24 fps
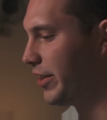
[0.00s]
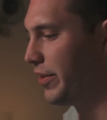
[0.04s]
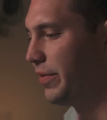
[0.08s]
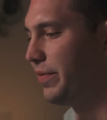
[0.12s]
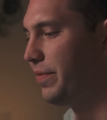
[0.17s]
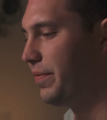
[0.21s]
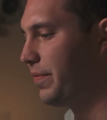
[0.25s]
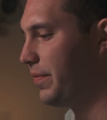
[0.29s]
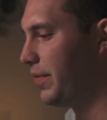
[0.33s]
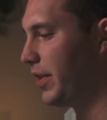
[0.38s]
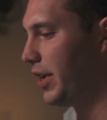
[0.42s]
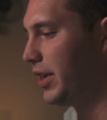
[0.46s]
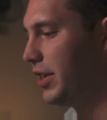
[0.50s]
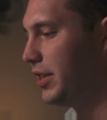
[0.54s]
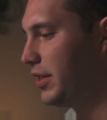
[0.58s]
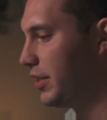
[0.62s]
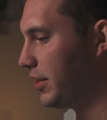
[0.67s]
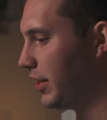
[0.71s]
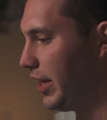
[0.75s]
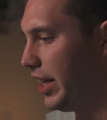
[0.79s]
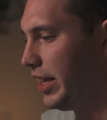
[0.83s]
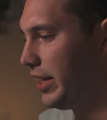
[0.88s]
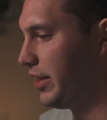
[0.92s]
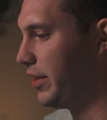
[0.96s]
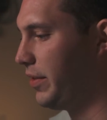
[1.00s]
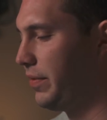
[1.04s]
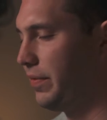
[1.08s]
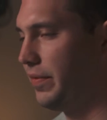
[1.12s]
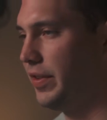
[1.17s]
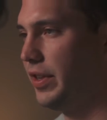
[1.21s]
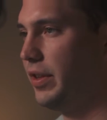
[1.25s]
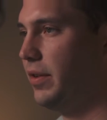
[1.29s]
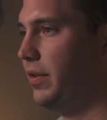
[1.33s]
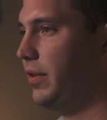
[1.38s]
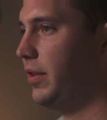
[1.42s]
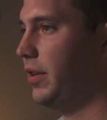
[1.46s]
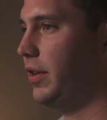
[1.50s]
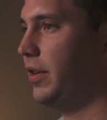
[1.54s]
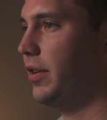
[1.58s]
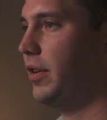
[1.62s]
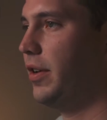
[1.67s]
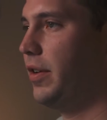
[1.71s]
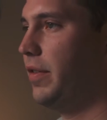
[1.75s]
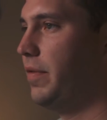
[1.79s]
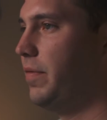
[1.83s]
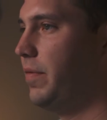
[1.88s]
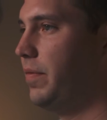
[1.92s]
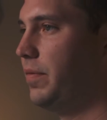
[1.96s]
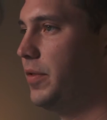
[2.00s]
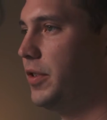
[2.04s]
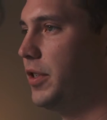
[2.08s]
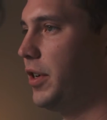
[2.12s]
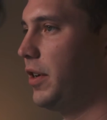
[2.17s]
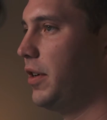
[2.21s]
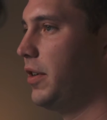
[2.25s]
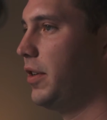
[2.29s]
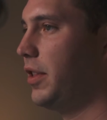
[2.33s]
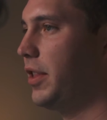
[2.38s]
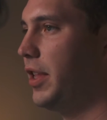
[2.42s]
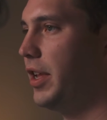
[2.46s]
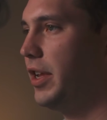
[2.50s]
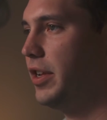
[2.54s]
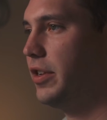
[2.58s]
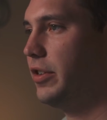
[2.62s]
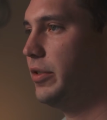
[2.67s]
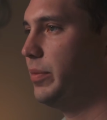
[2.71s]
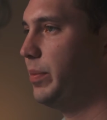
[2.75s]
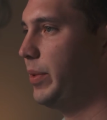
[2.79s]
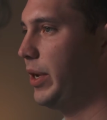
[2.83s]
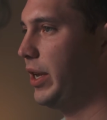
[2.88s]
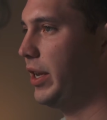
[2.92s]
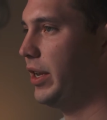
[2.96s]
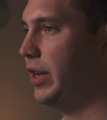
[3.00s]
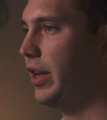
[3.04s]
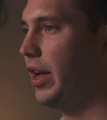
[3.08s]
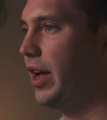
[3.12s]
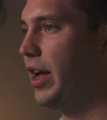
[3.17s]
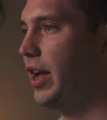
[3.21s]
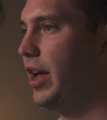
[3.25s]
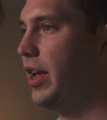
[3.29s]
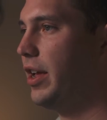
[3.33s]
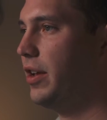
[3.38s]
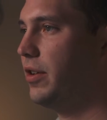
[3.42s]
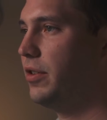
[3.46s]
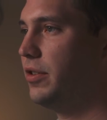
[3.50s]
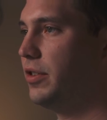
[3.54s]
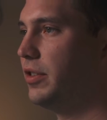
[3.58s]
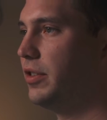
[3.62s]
the feeling of certain things being high.